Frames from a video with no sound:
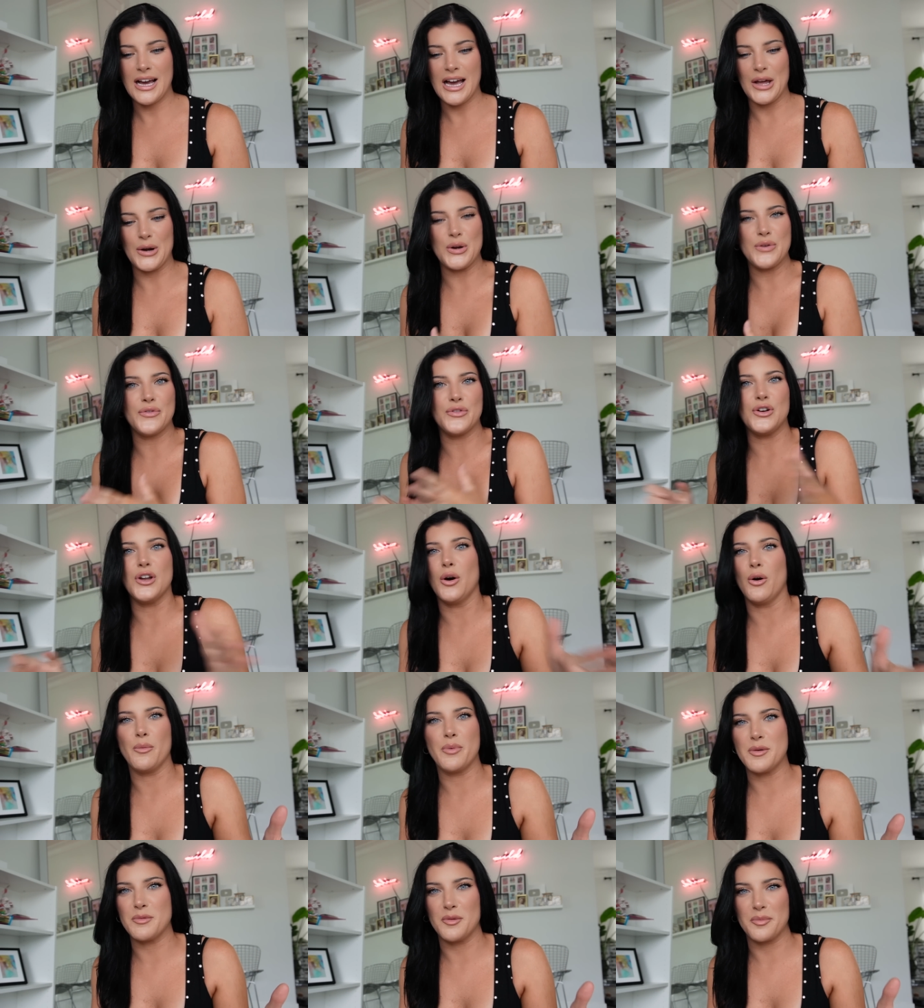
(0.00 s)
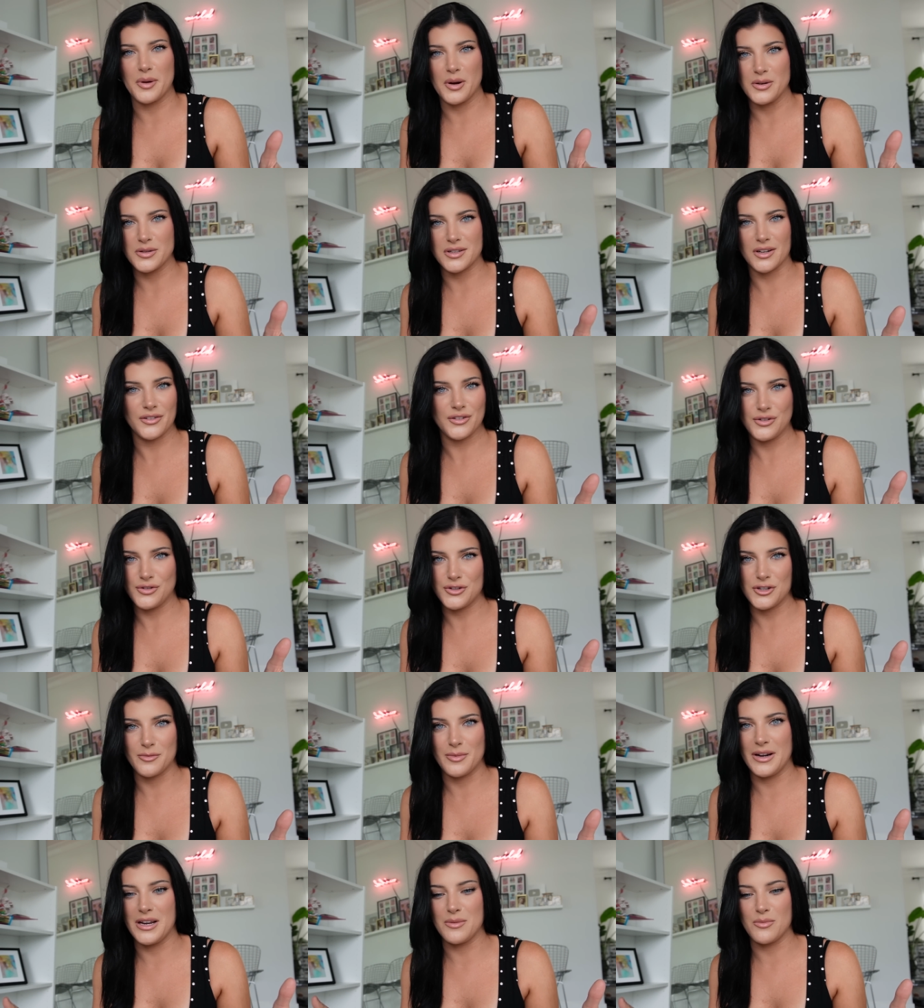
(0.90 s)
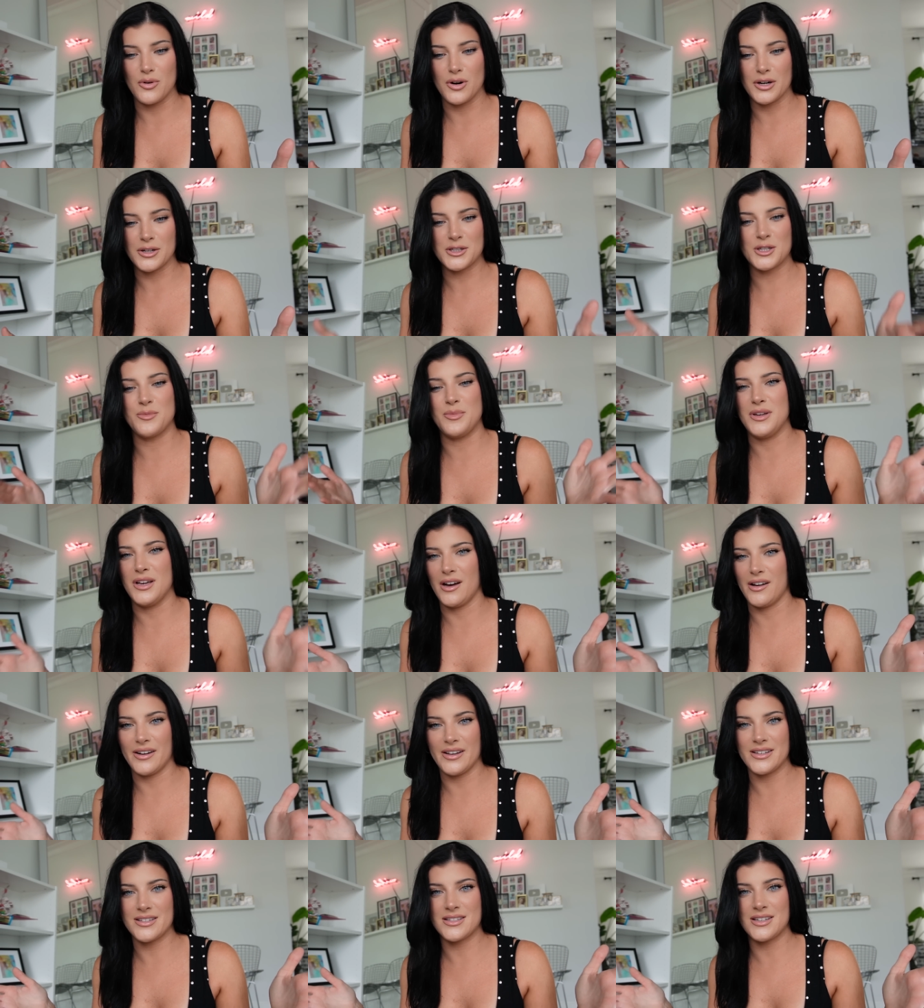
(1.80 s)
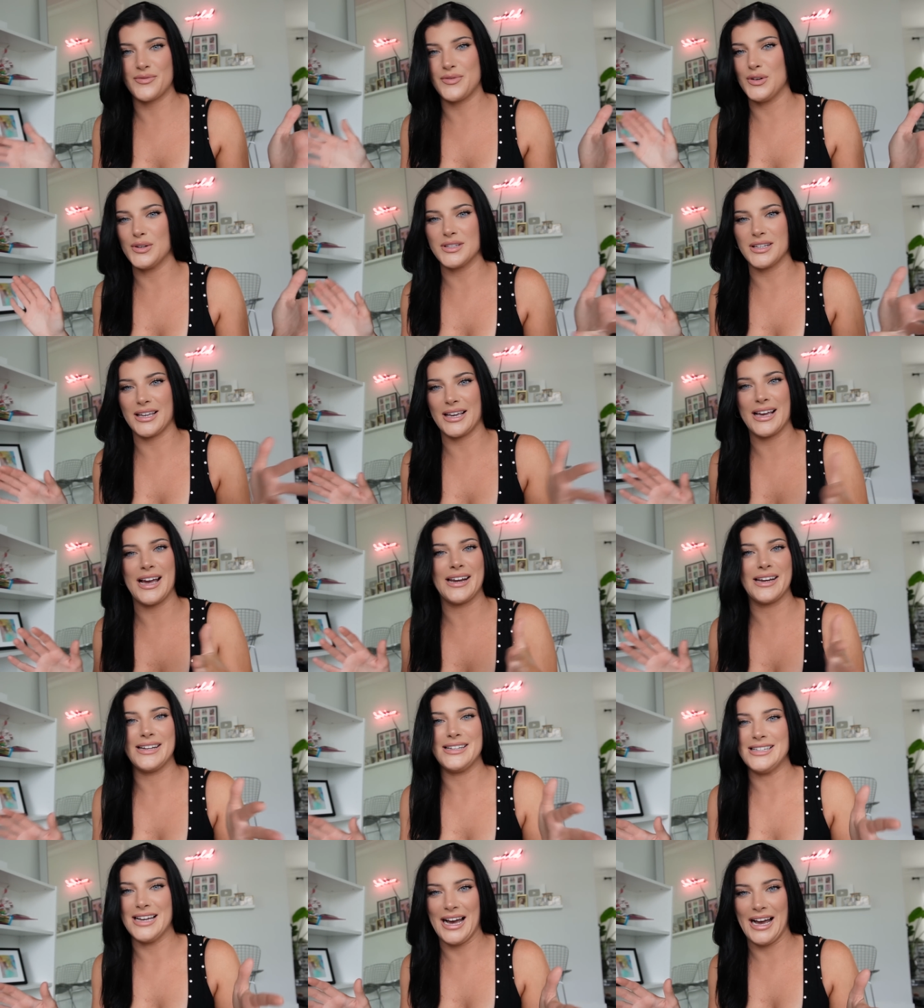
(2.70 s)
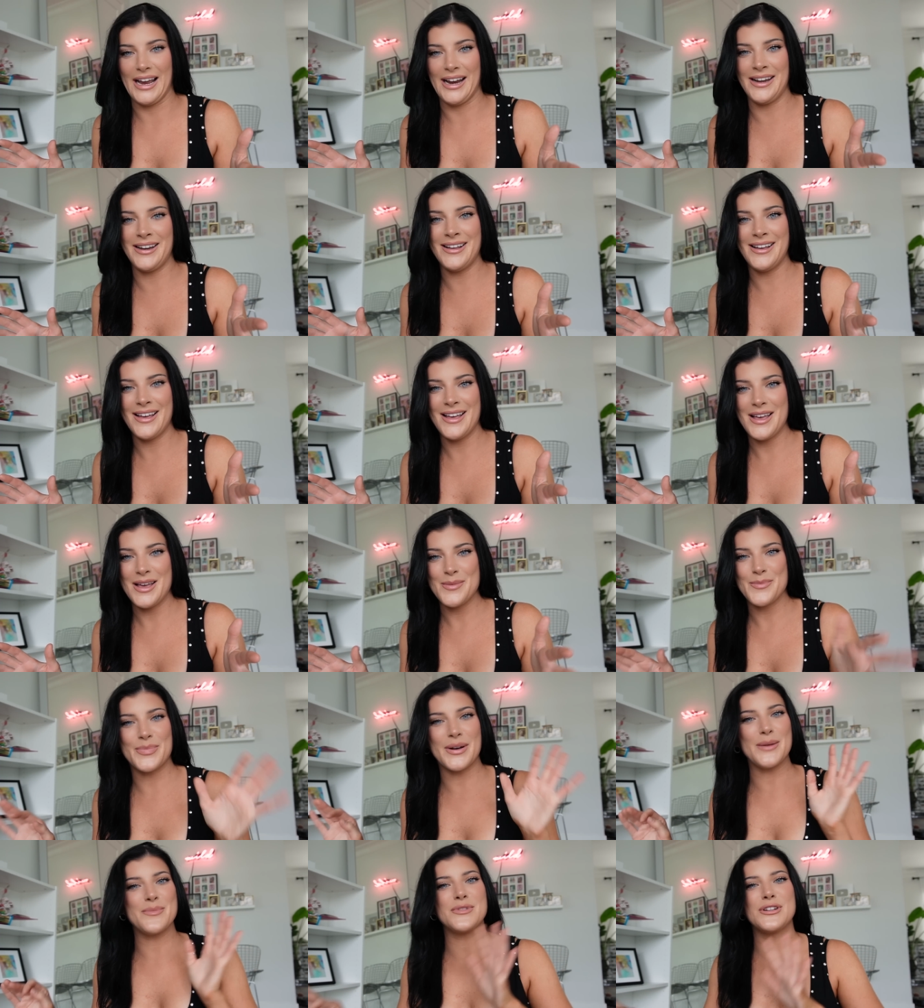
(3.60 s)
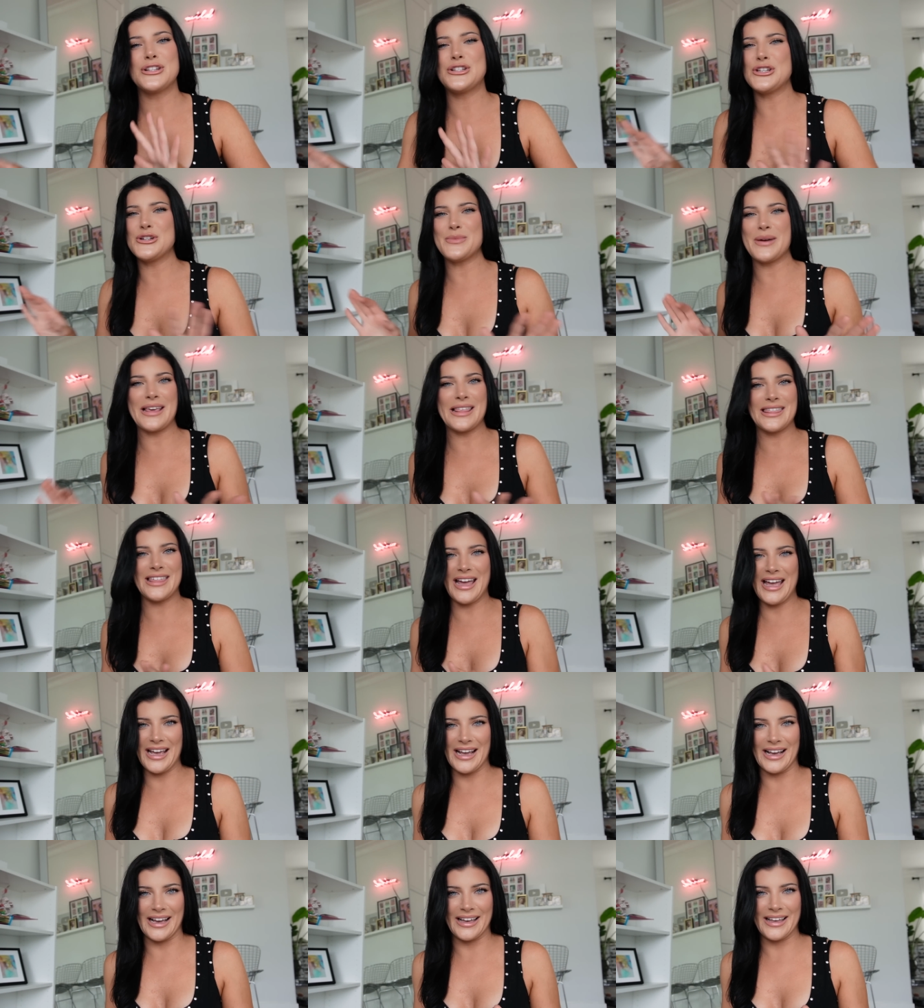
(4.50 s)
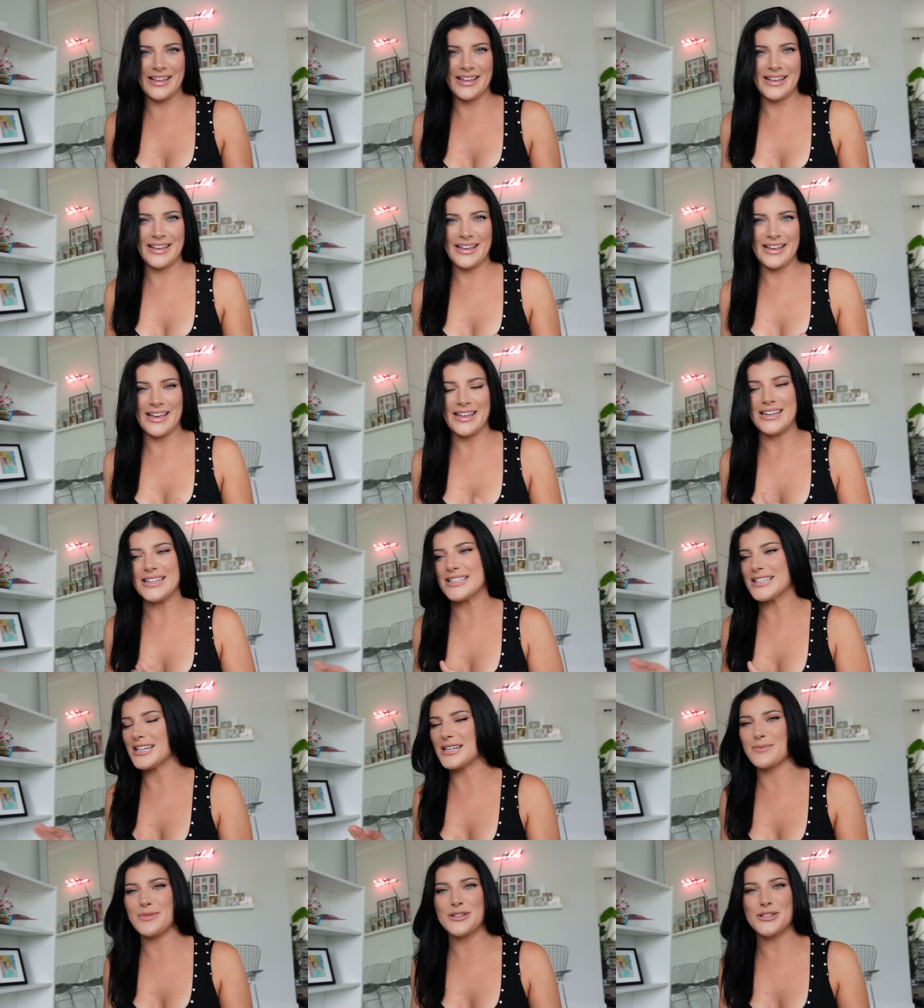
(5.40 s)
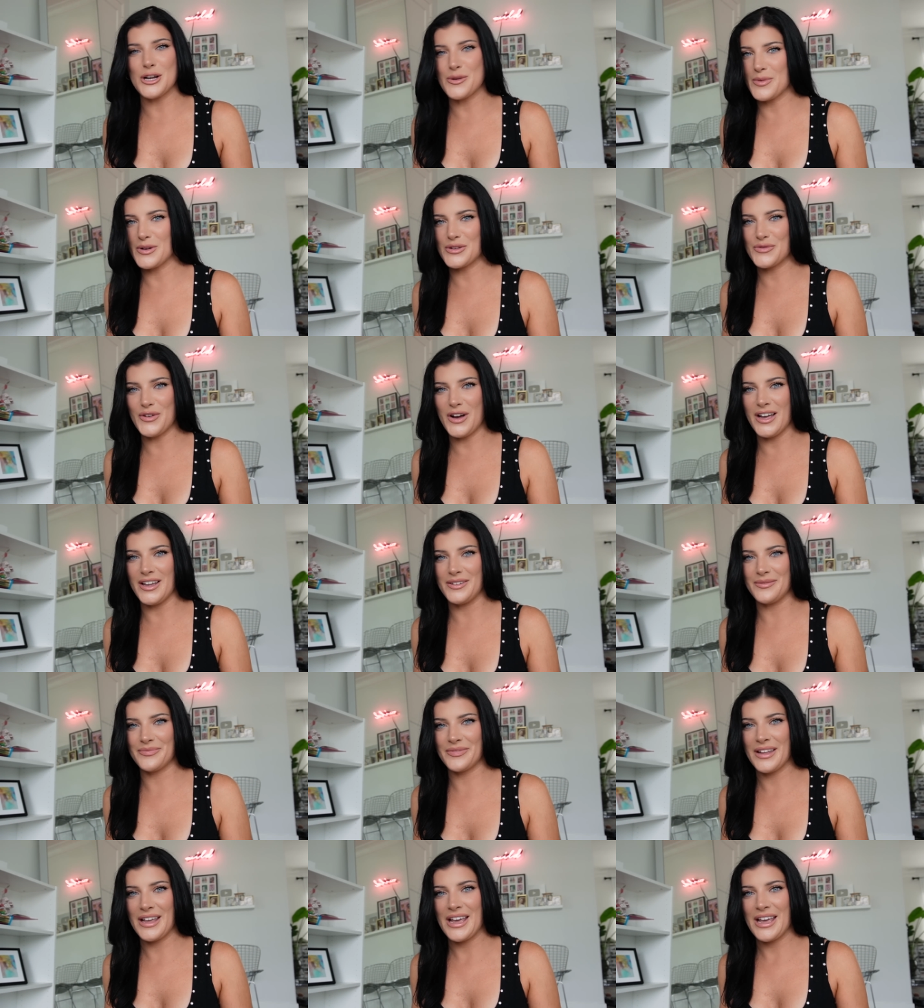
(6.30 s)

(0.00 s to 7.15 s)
I don't even know what people post on YouTube anymore, to be honest. It feels like it kind of died, but I'm going to do my thing and it's going to be so much fun.